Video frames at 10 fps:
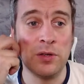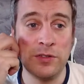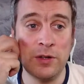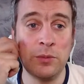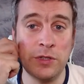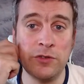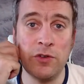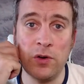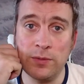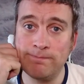with the
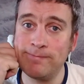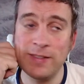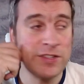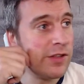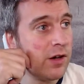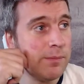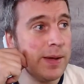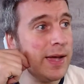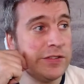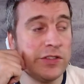draw, it's not
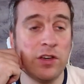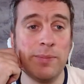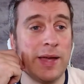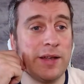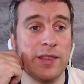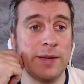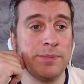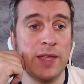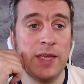a bad thing.